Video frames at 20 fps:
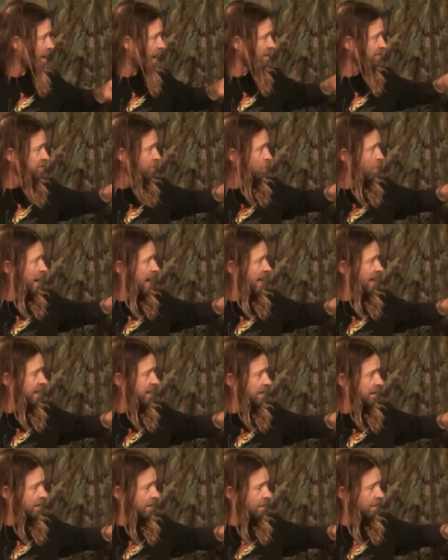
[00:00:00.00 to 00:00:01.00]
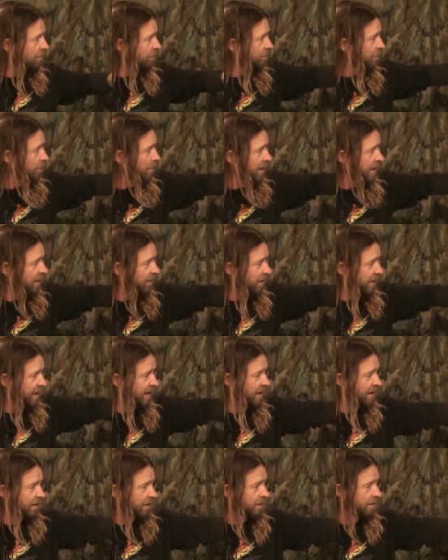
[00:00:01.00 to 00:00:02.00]
miles away from here to
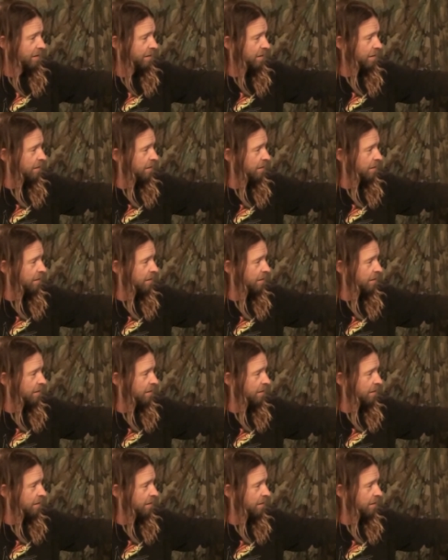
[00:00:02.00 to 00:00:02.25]
here.